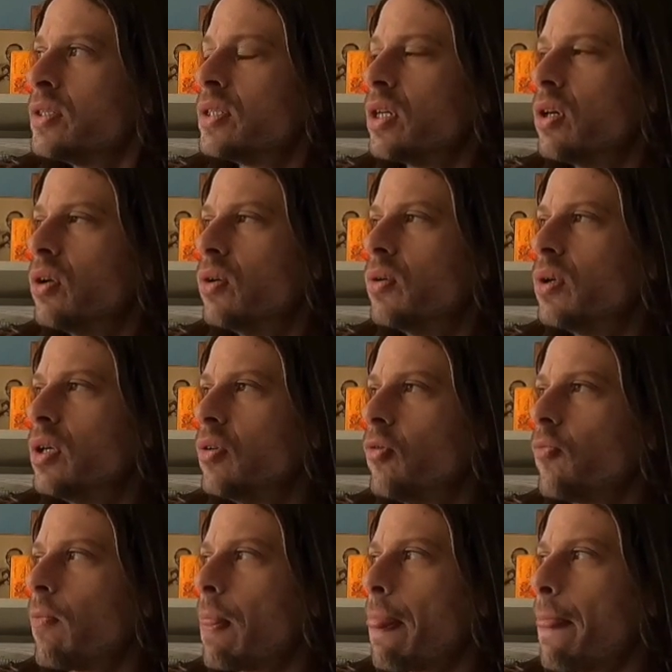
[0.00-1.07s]
So
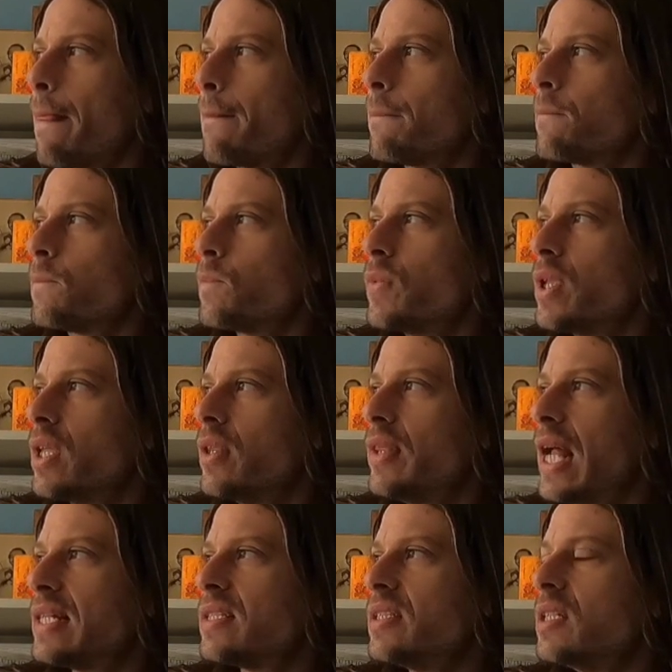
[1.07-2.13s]

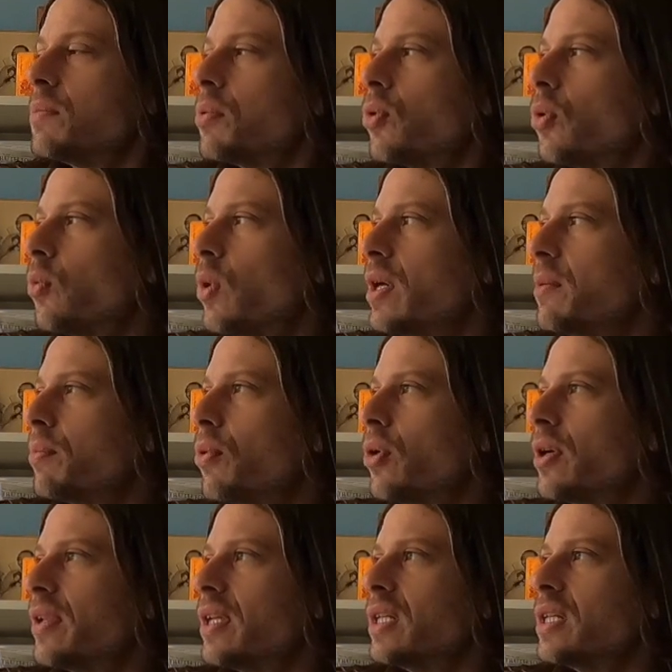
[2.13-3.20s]
that's the one
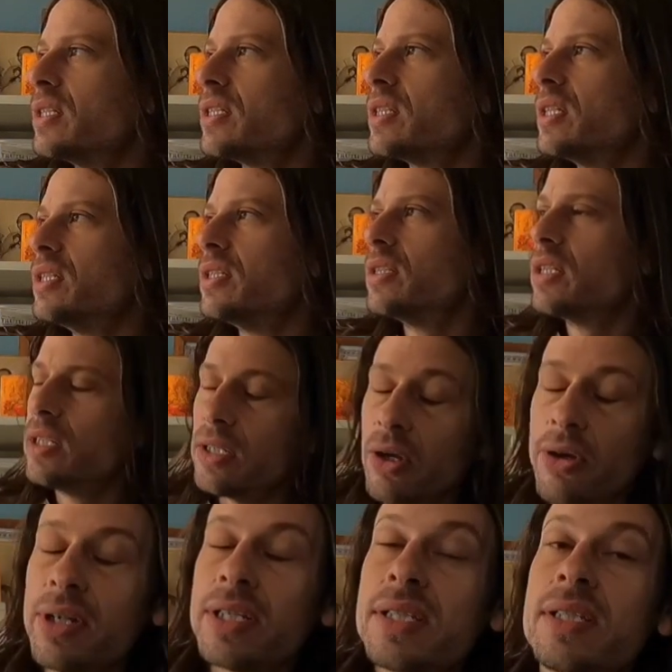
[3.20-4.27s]
important thing to
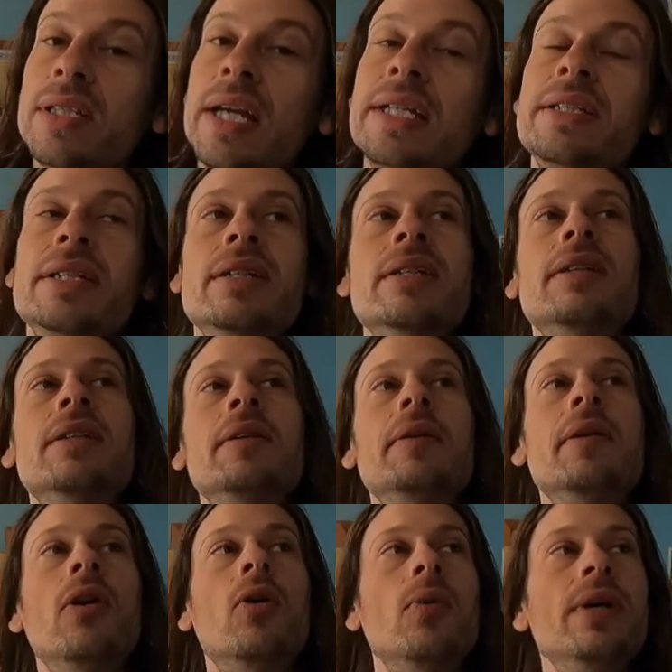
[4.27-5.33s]
notice and to
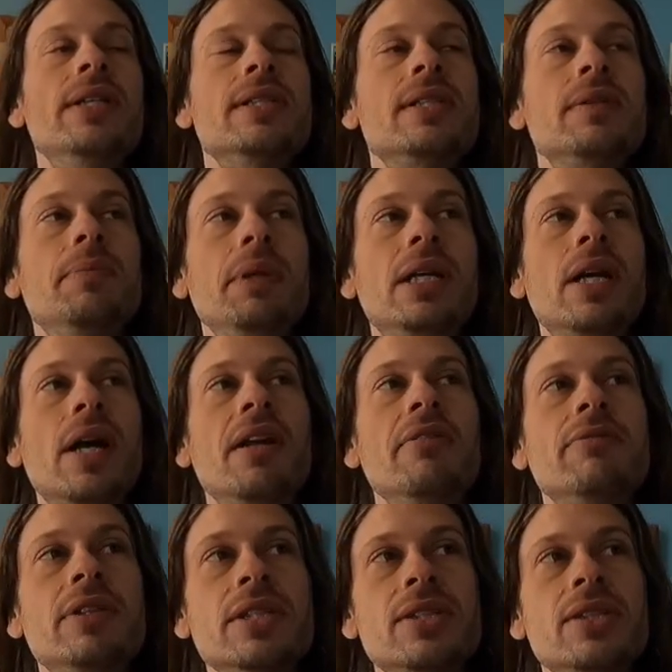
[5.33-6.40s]
always be kind
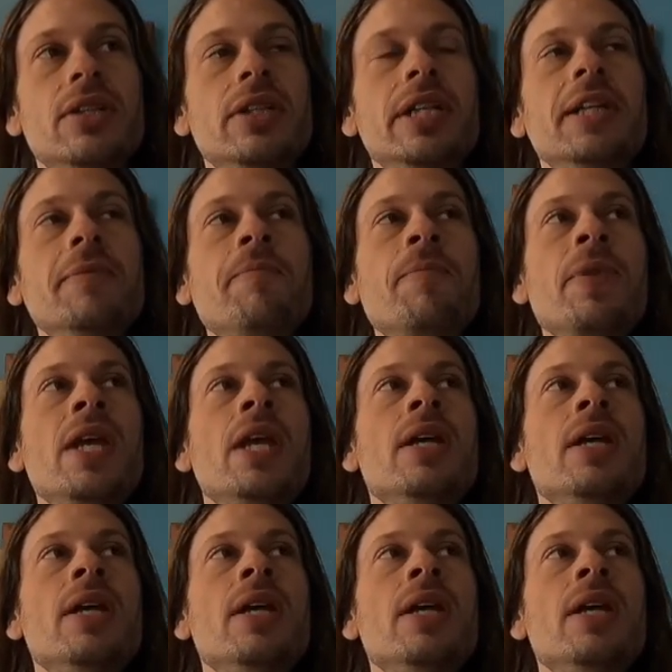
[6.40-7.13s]
of discerning.